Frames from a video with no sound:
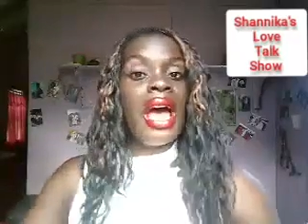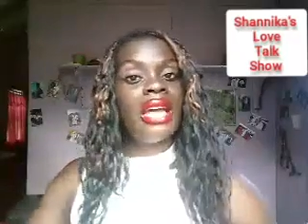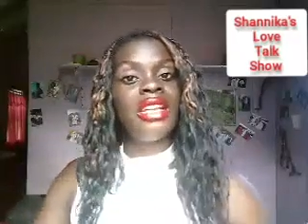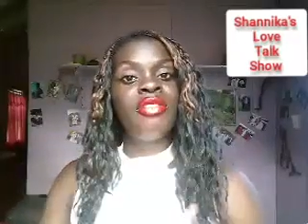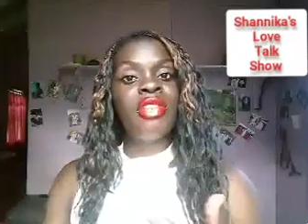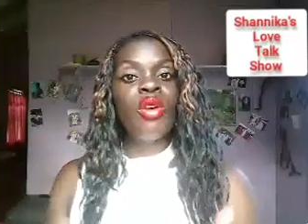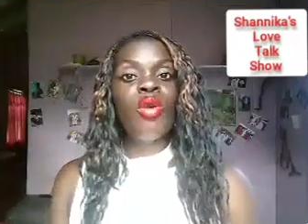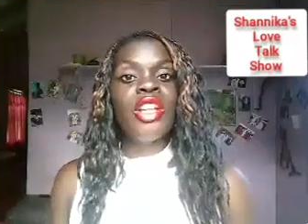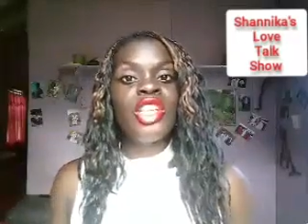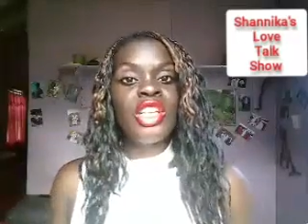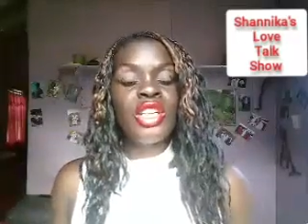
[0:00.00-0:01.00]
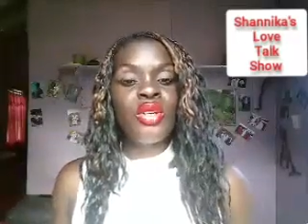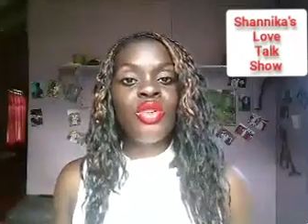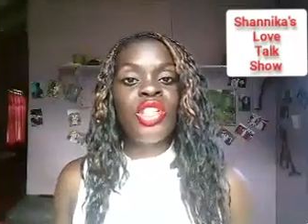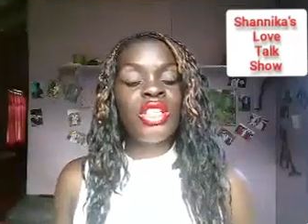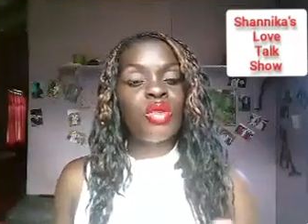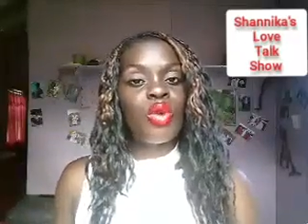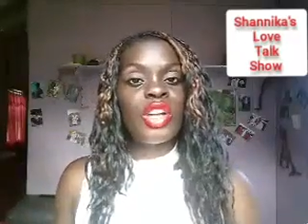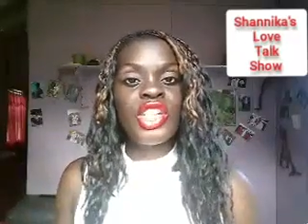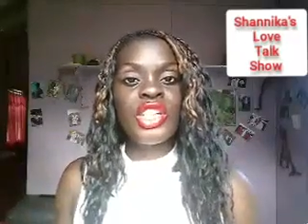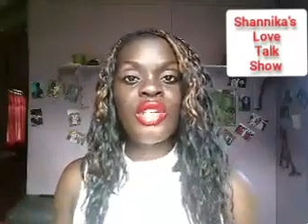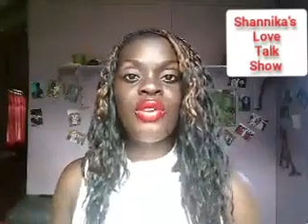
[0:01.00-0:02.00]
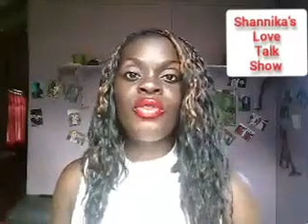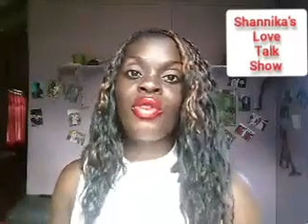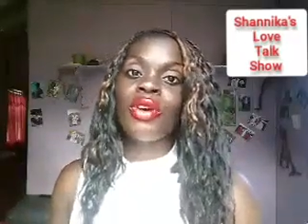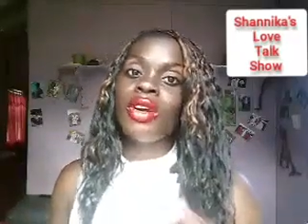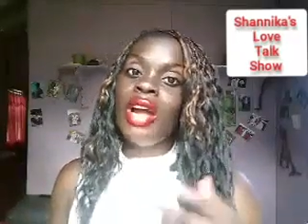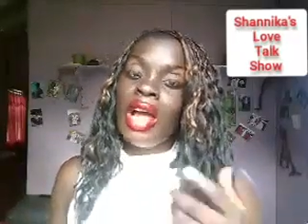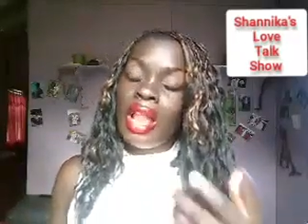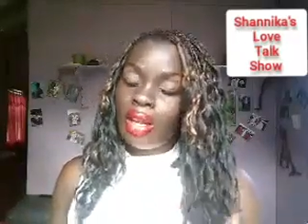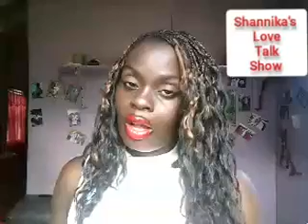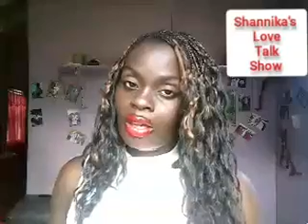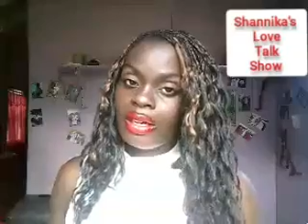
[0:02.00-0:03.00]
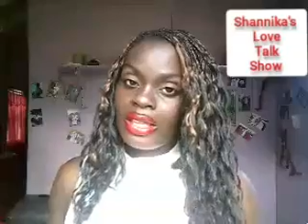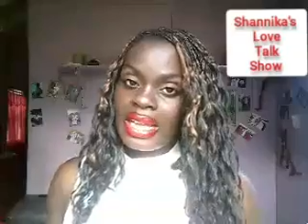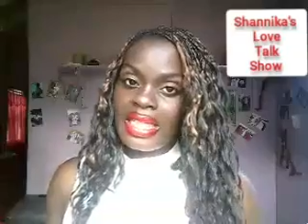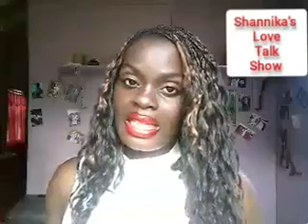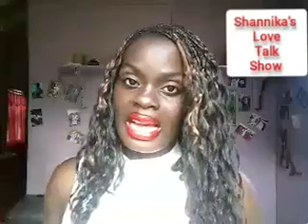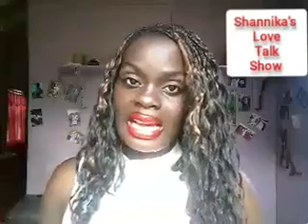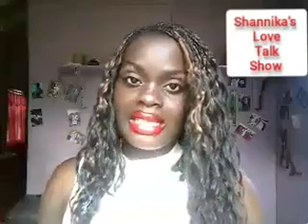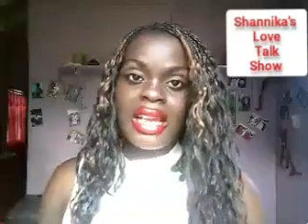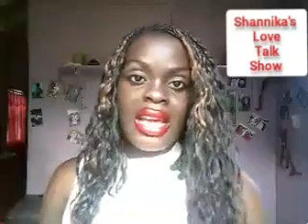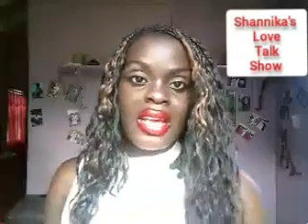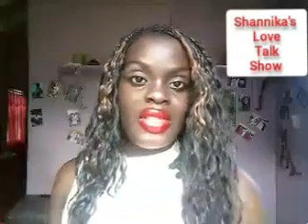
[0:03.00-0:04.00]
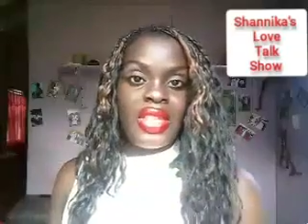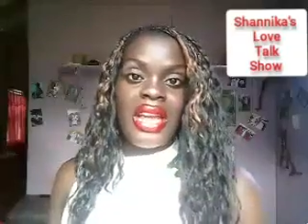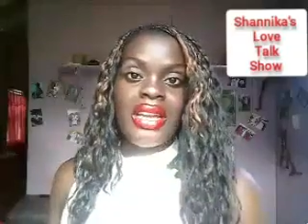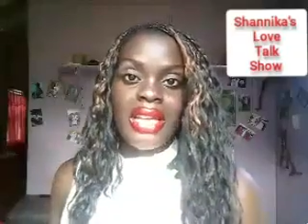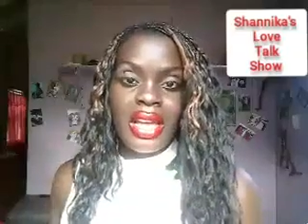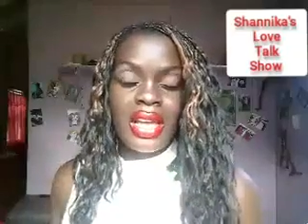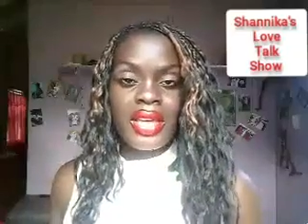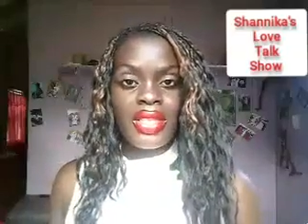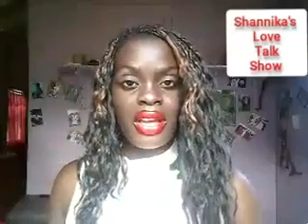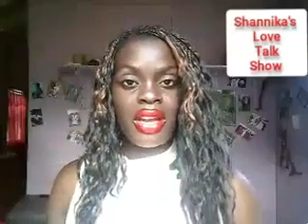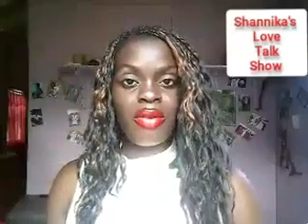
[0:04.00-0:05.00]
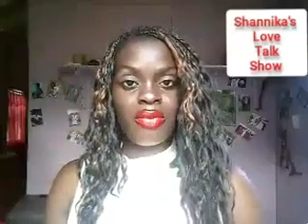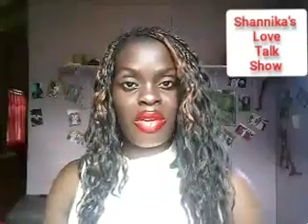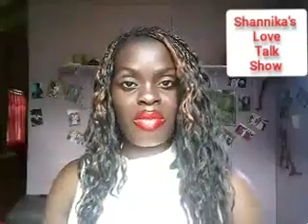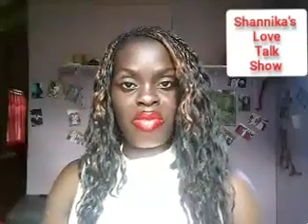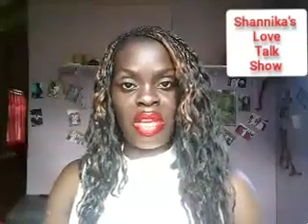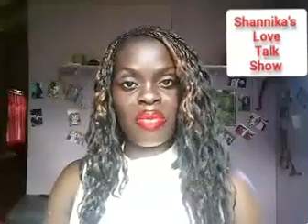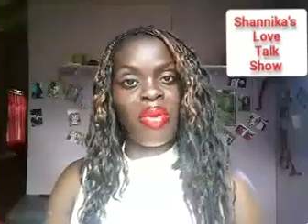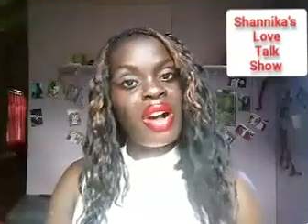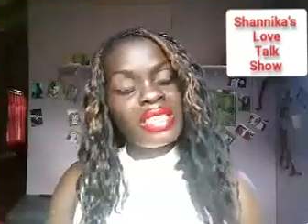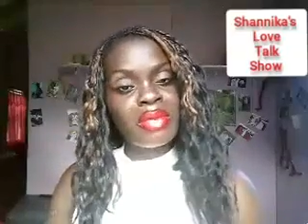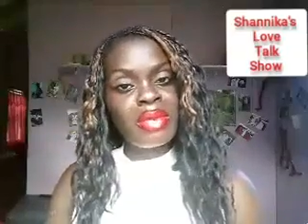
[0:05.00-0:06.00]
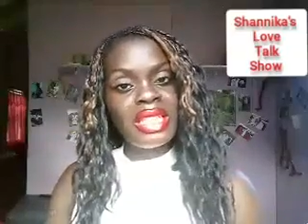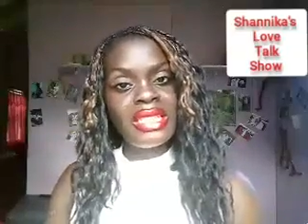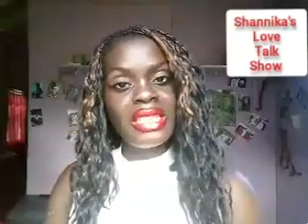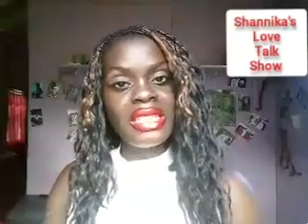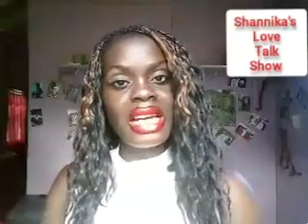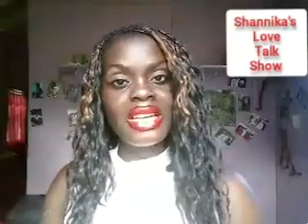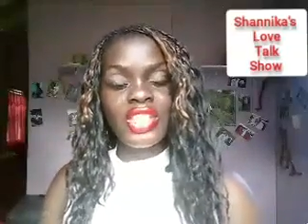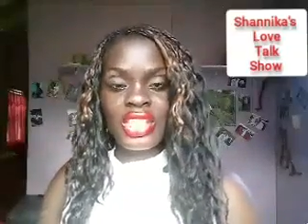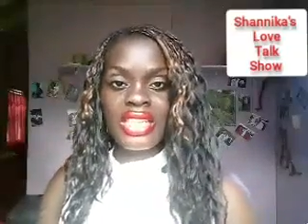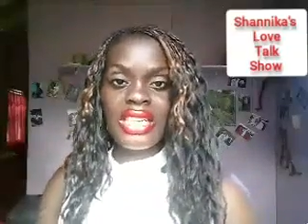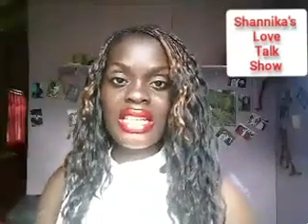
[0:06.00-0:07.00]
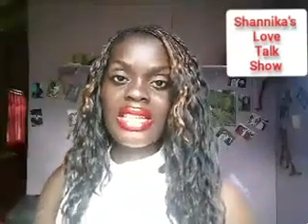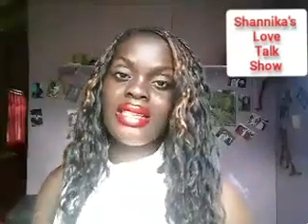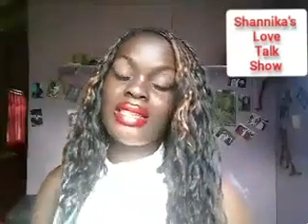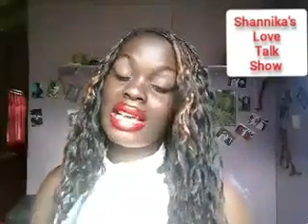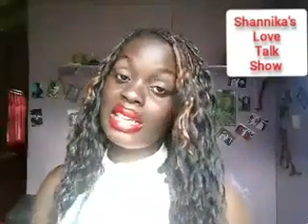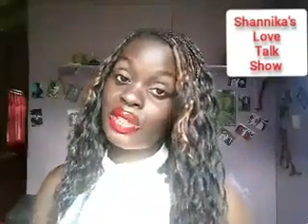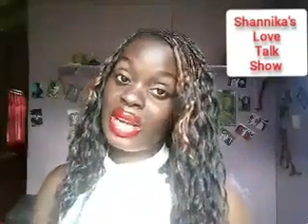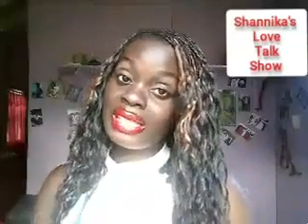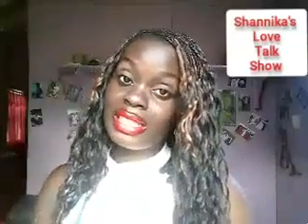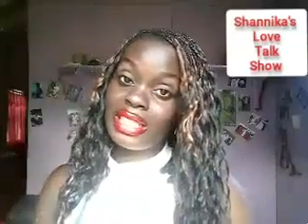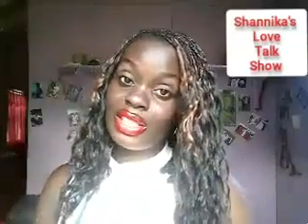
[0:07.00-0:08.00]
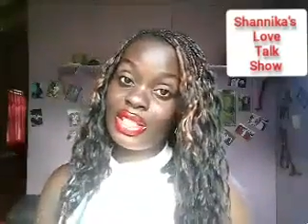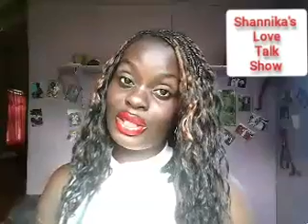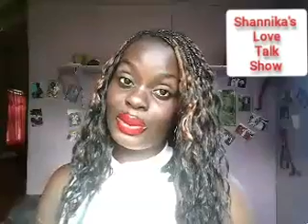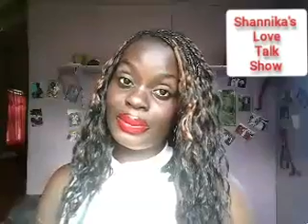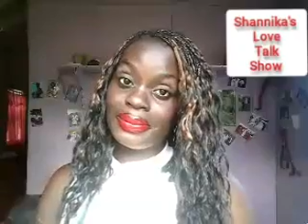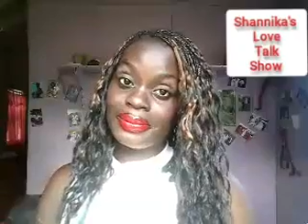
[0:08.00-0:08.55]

and if they're watching you she's watching you for longer than that then there might be a possibility that she is attracted to you